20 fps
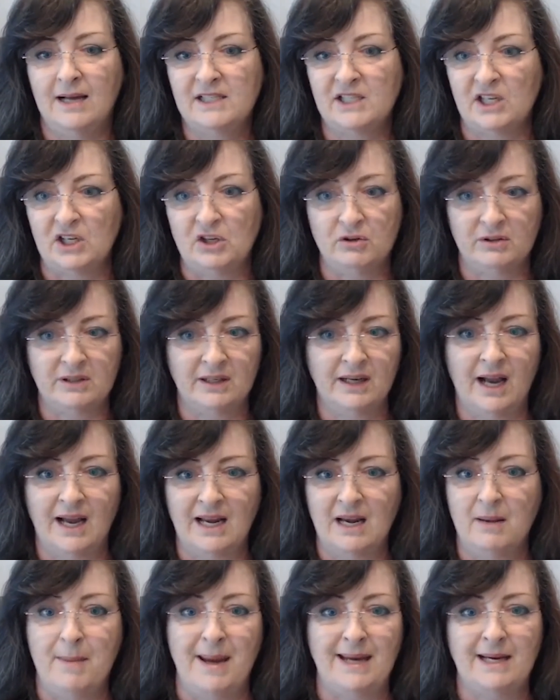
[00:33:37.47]
So you can
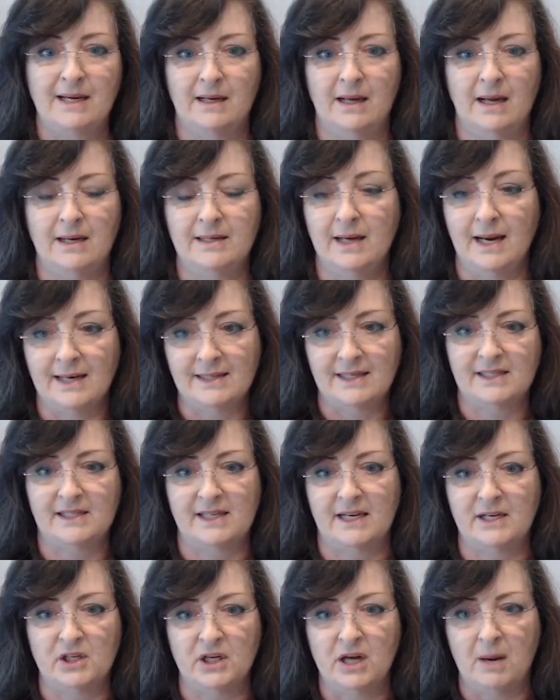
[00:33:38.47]
kind of make a
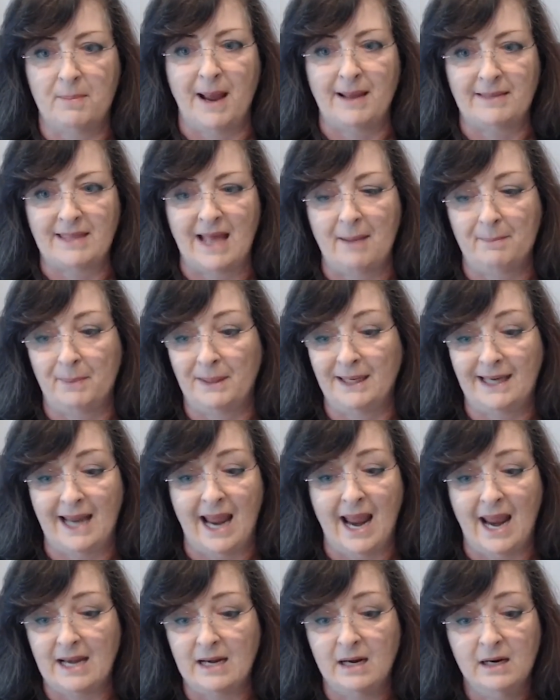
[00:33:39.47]
decision about that. But
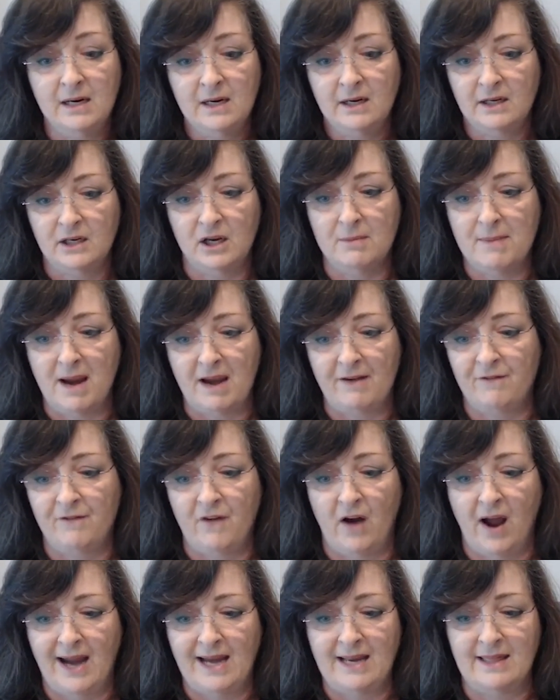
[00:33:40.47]
again, you may
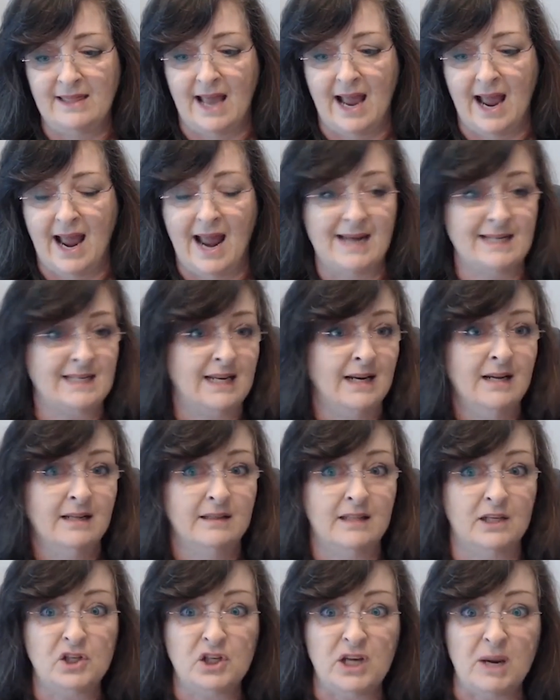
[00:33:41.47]
find that
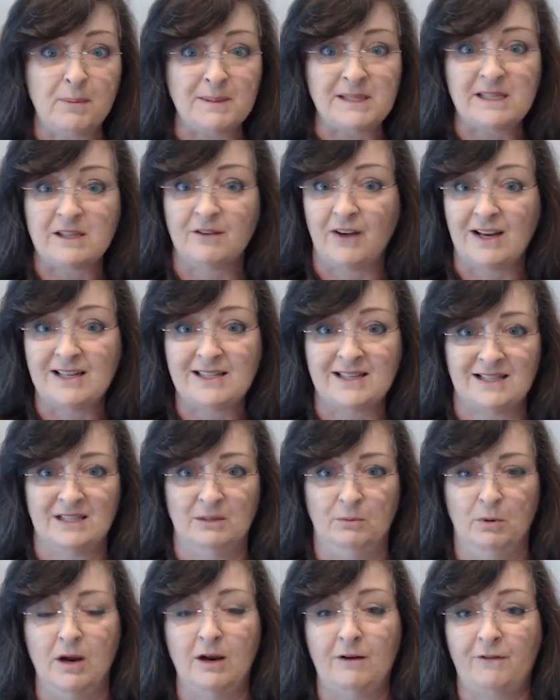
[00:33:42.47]
the cheapest device
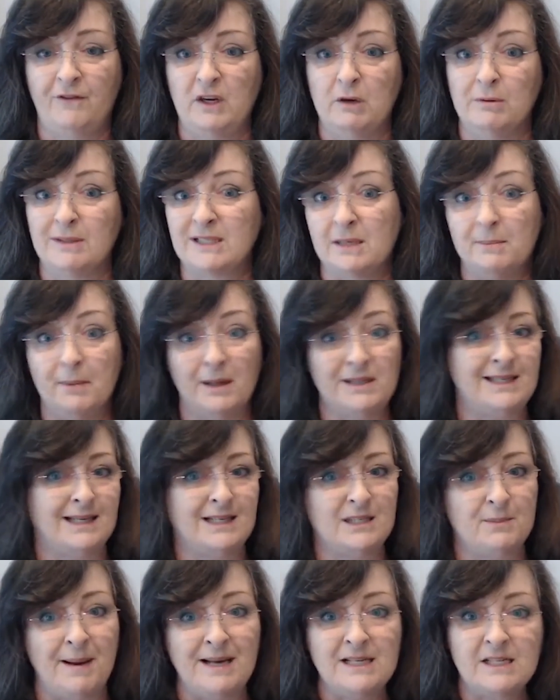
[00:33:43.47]
doesn't work for you. It's the most
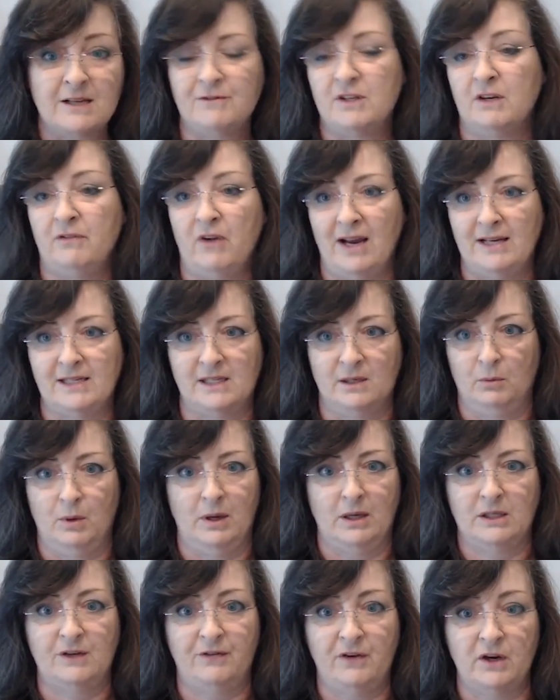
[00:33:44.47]
expensive device that
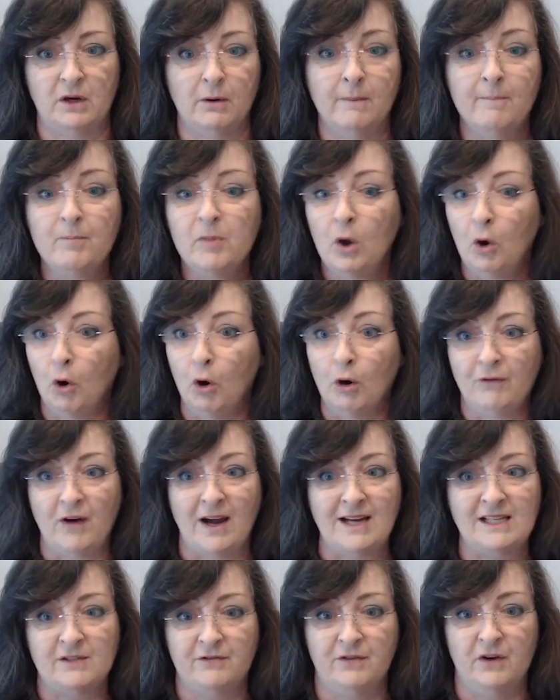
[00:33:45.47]
works for you, or
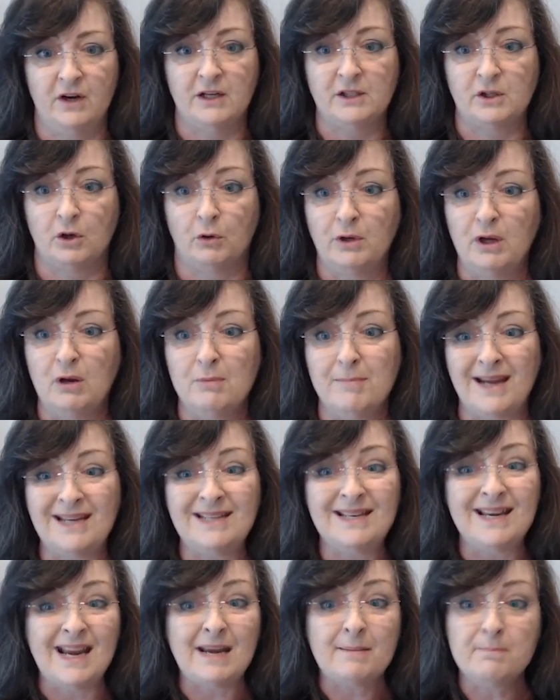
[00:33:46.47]
vice versa. Or you
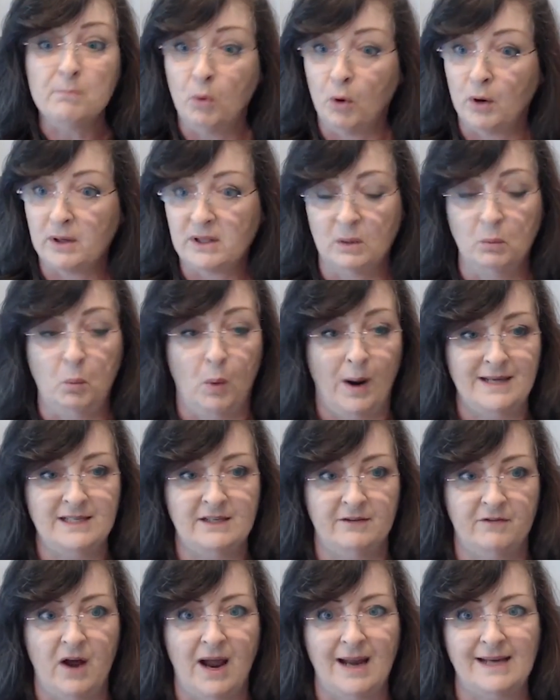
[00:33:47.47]
may need more than one
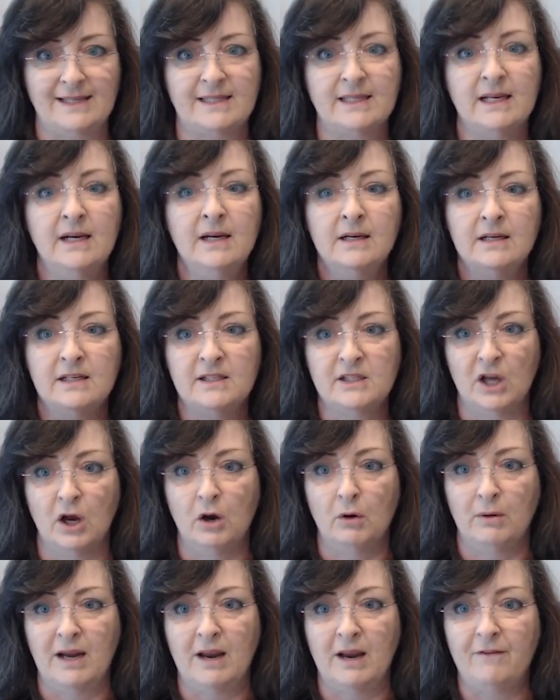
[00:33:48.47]
device.
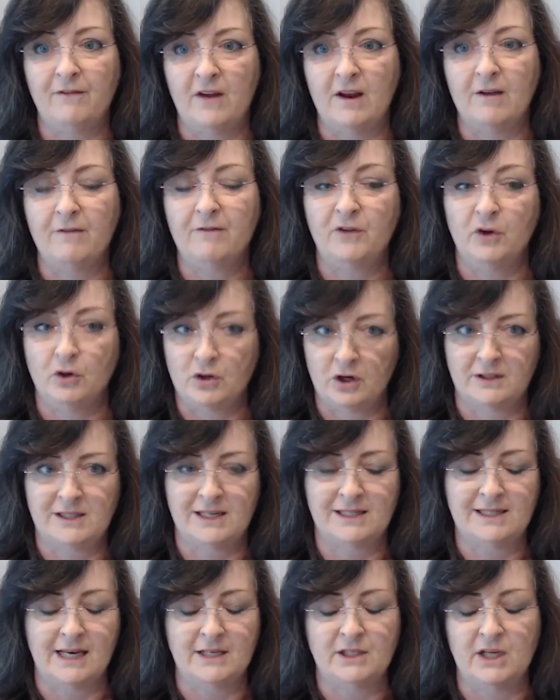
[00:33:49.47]
So if your
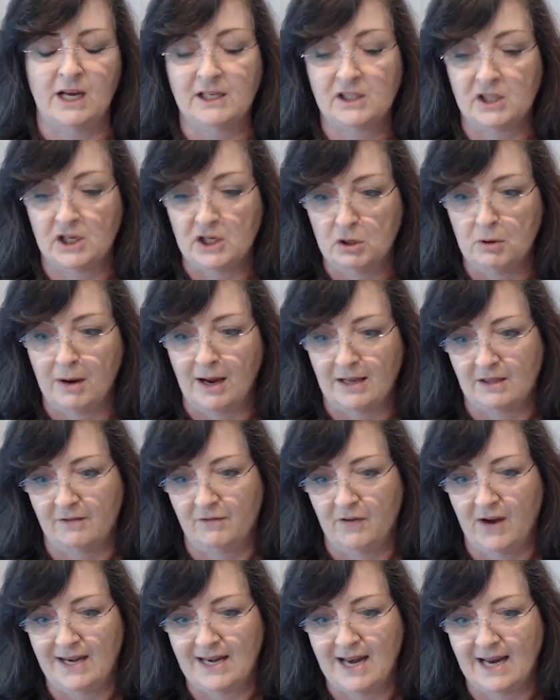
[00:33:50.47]
doctor says yes and you had
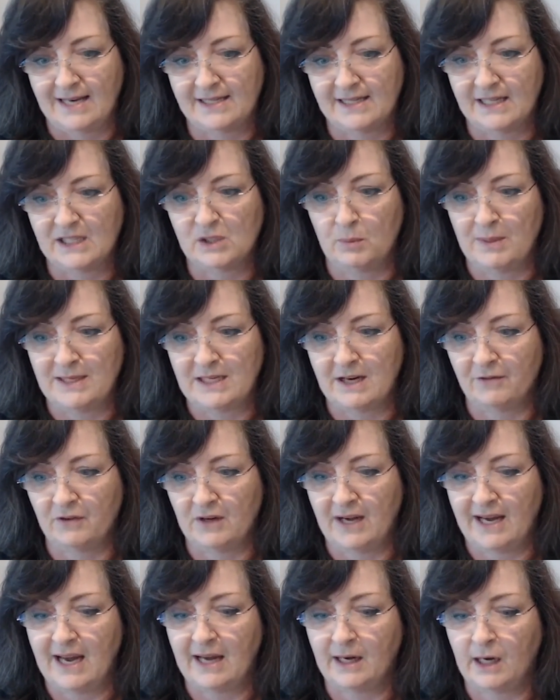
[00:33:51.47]
the finances, we
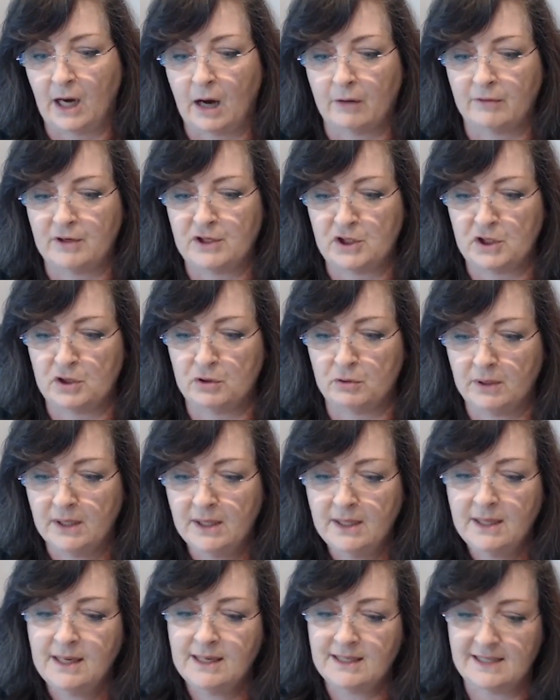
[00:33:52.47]
definitely encourage you
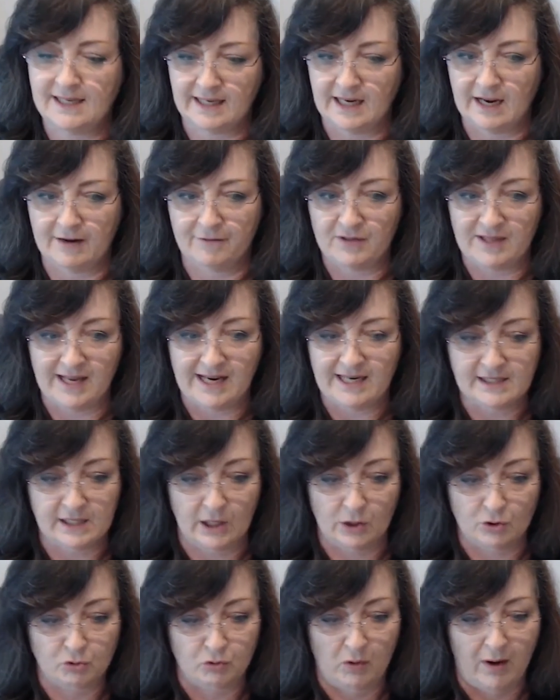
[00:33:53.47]
to give these
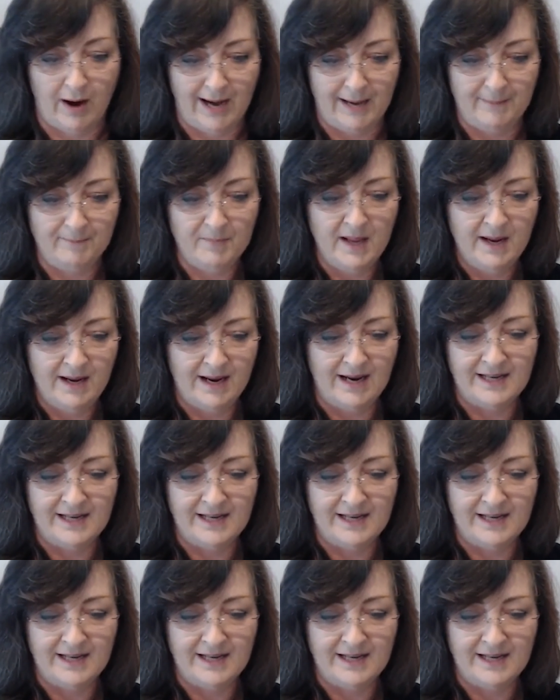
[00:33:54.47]
a try.